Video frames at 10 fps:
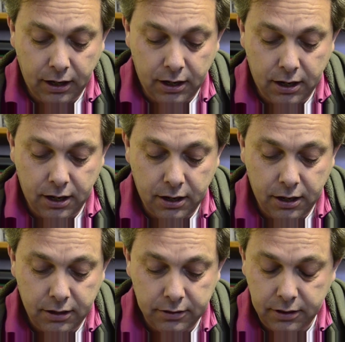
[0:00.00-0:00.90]

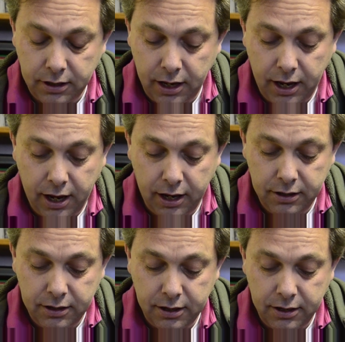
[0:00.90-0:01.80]

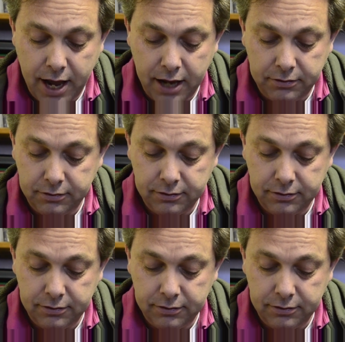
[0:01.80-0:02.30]
and that